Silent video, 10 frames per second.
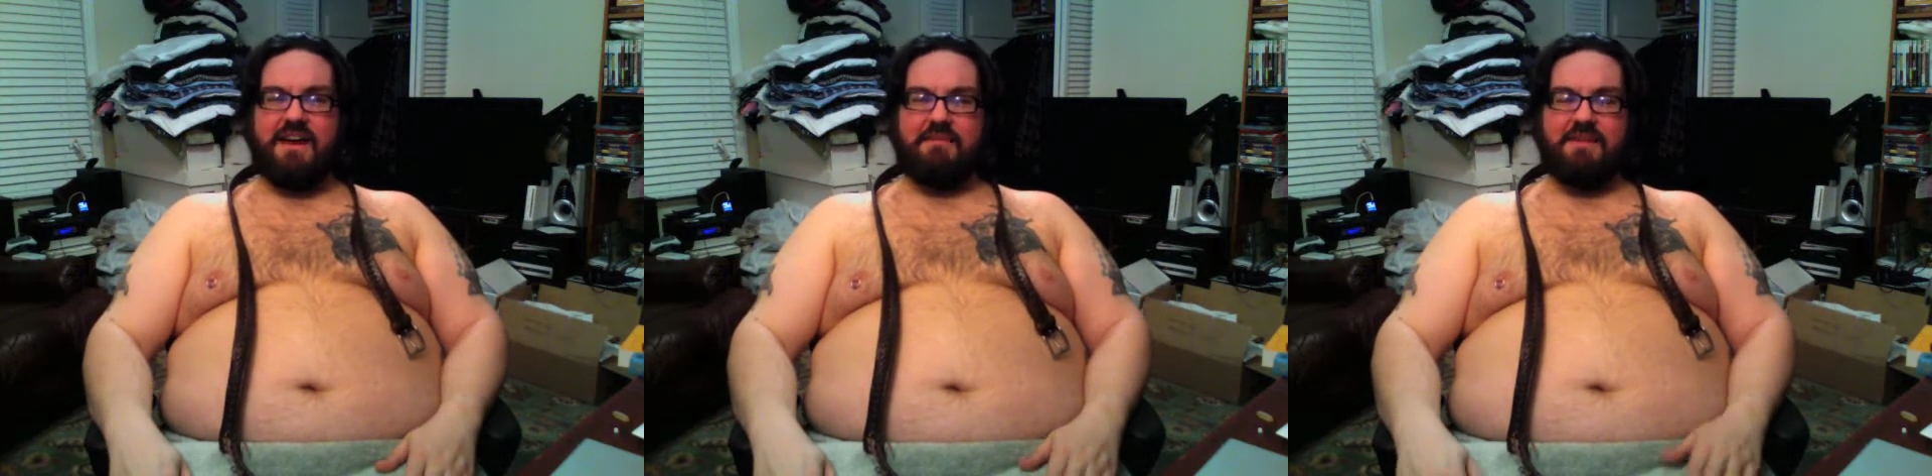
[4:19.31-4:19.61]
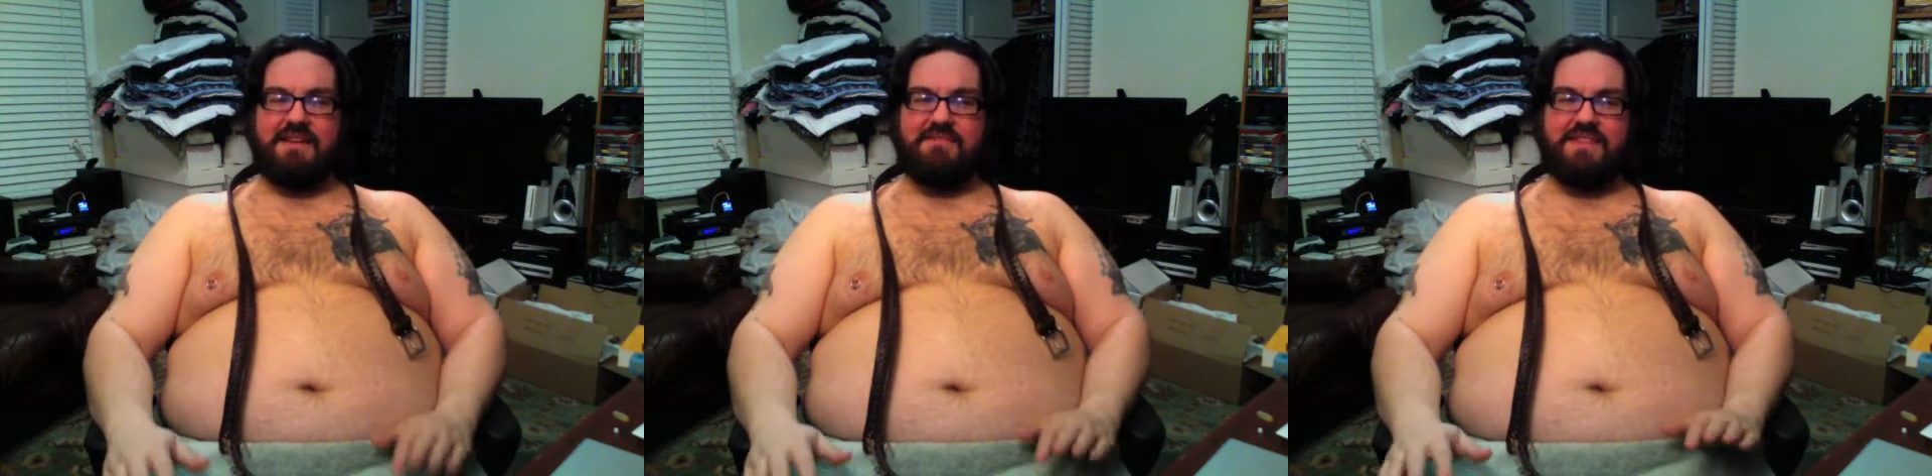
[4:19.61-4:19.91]
I'm
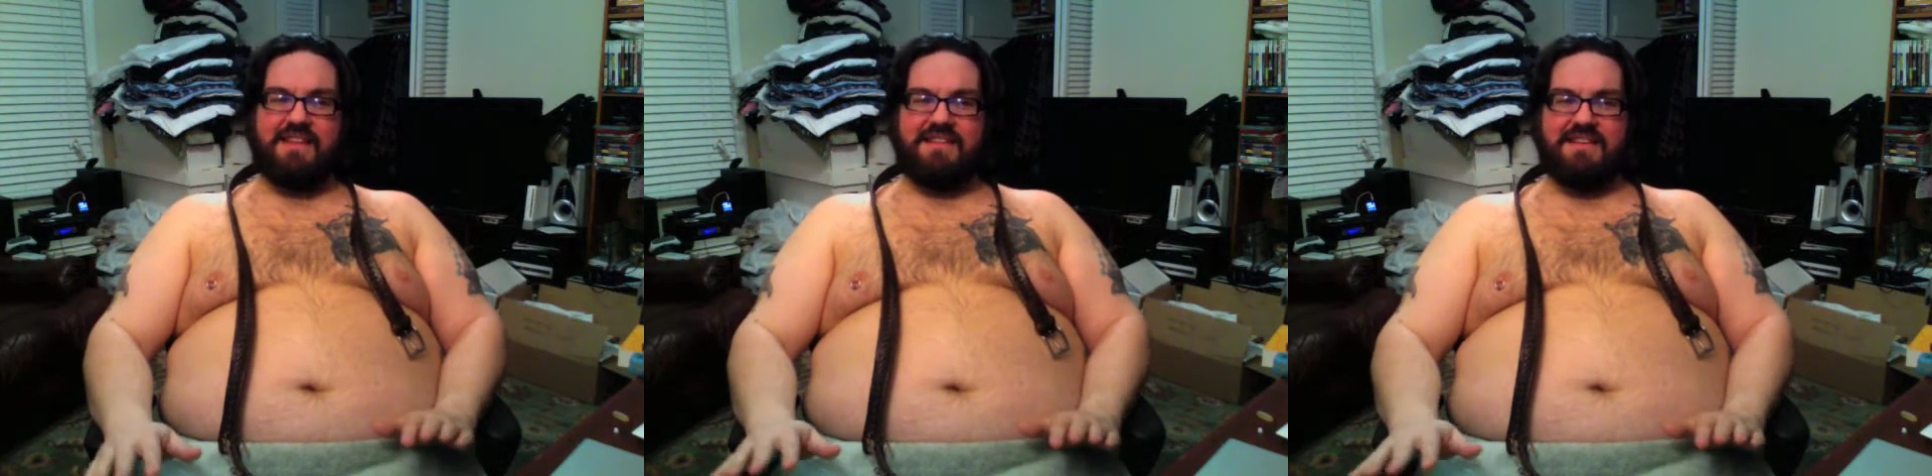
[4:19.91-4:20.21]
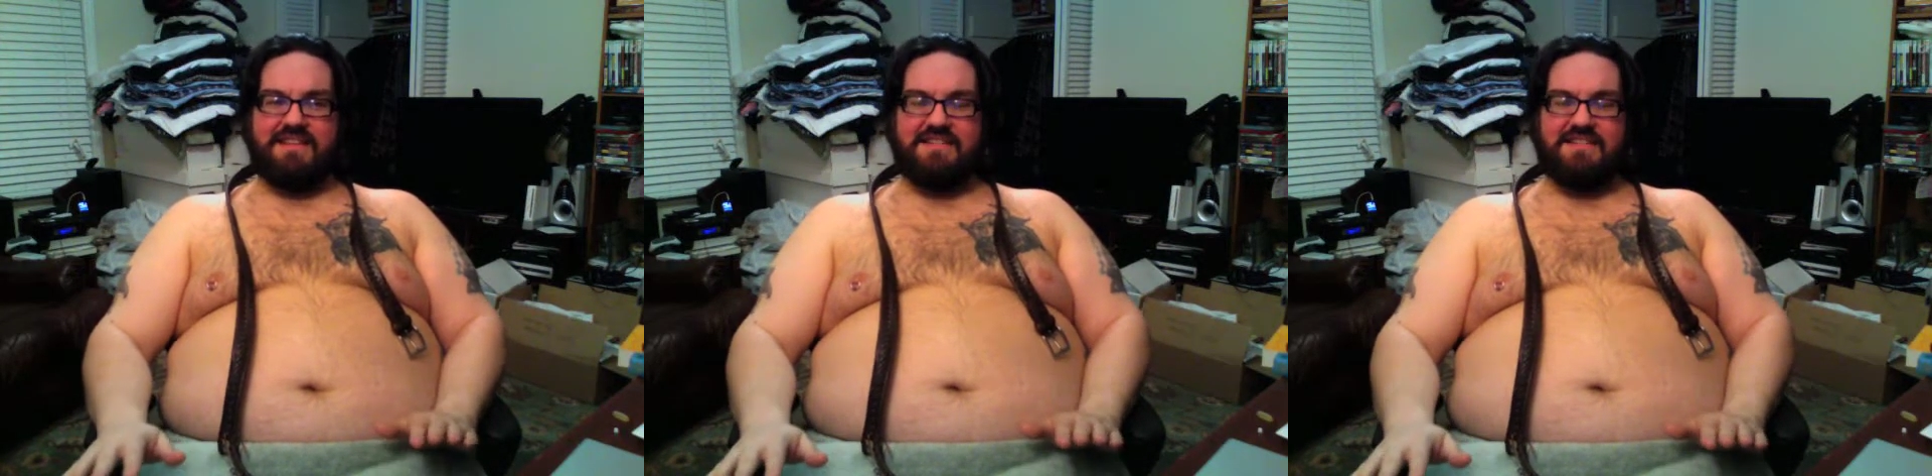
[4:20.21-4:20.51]
kind of in that
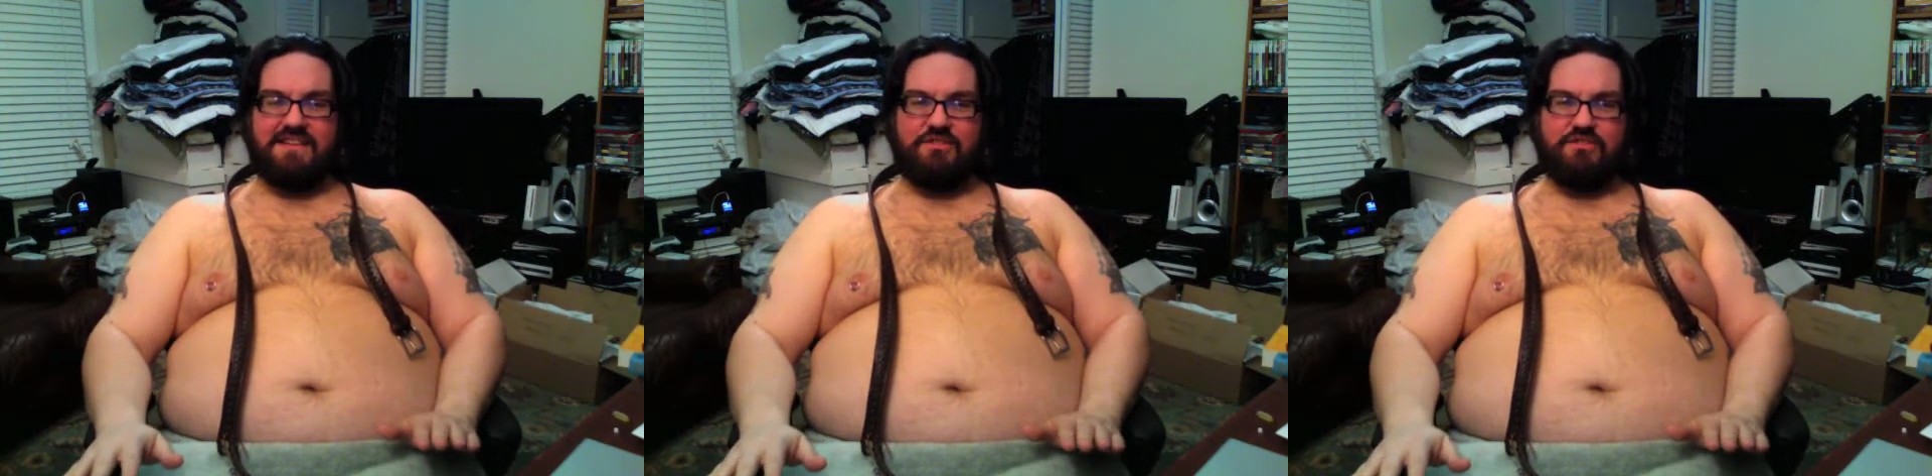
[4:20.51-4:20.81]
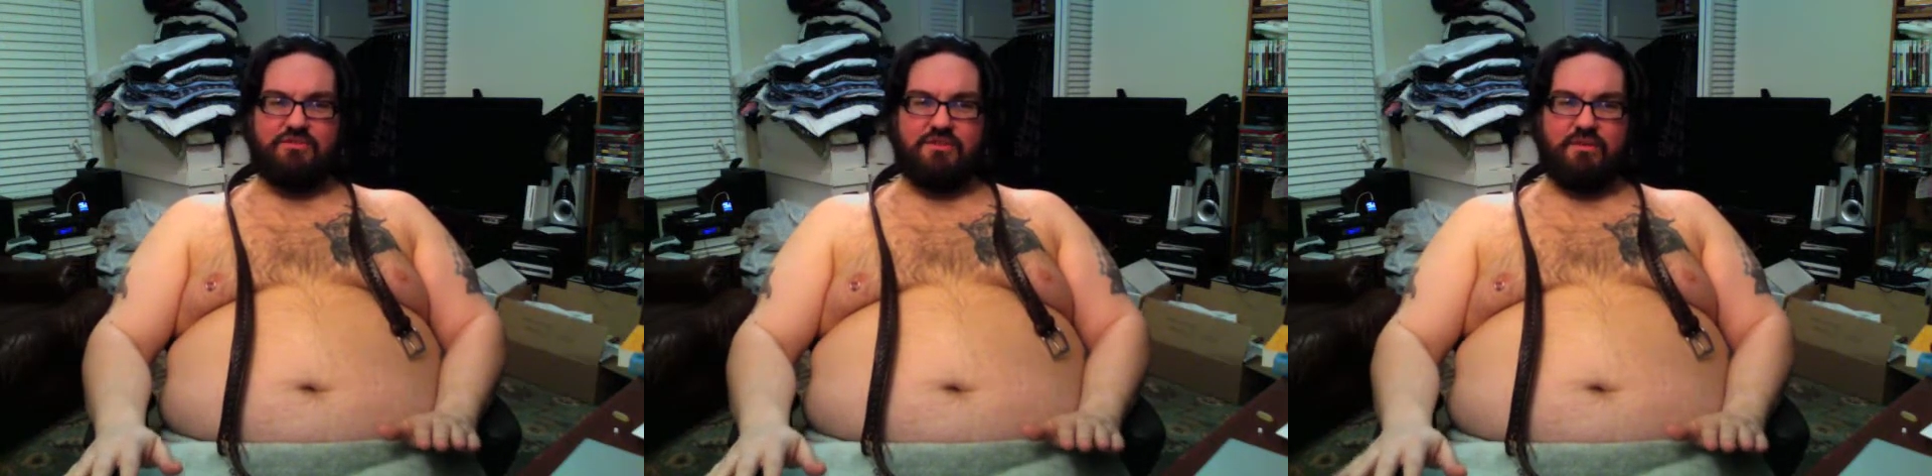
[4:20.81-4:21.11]
nice
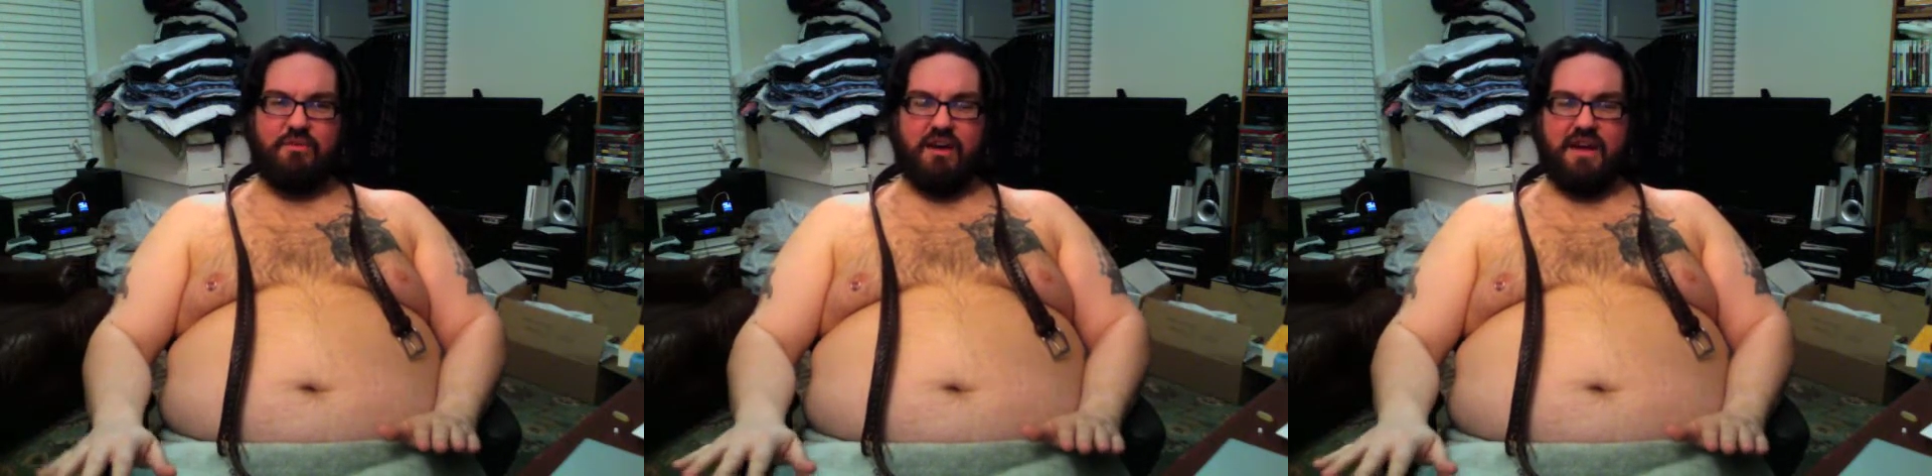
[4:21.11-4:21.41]
territory where